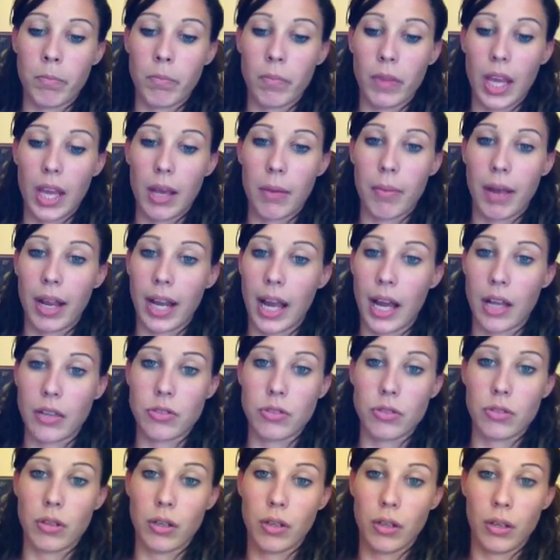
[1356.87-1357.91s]
like my
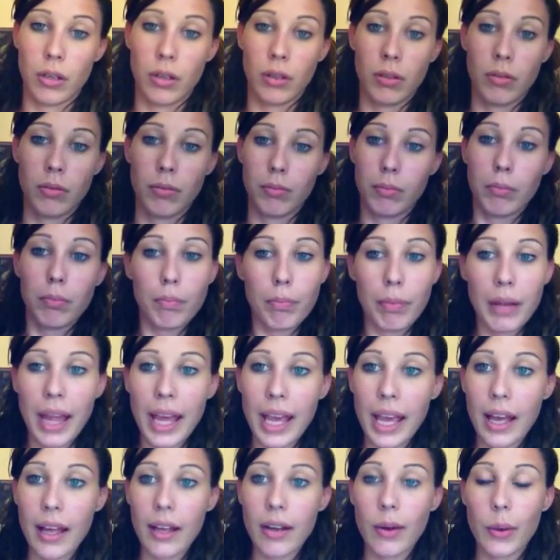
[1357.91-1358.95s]
natural
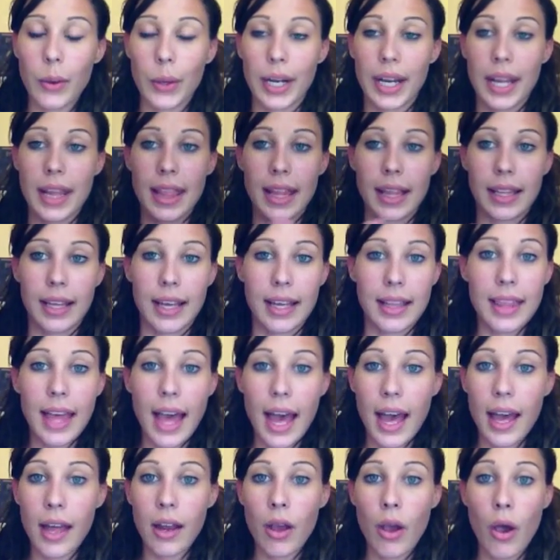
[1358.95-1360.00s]
plan or anything like
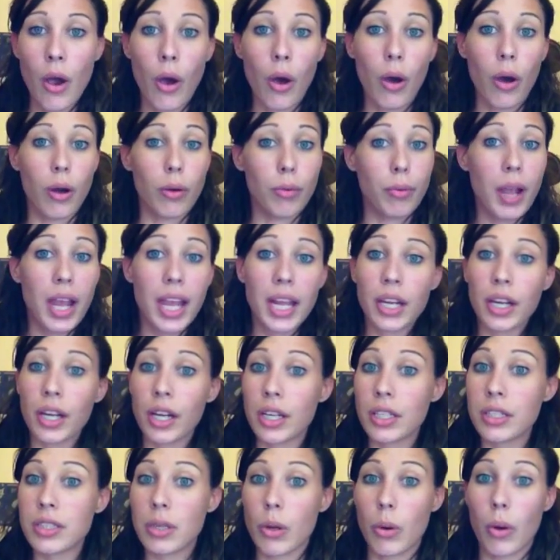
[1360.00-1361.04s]
that, or
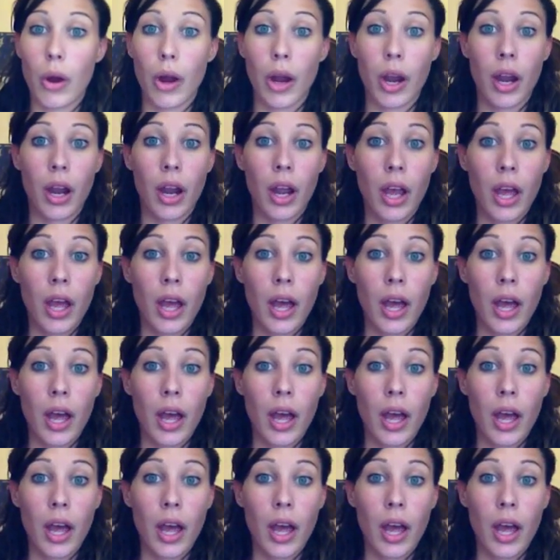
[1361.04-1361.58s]
Raynaud's, or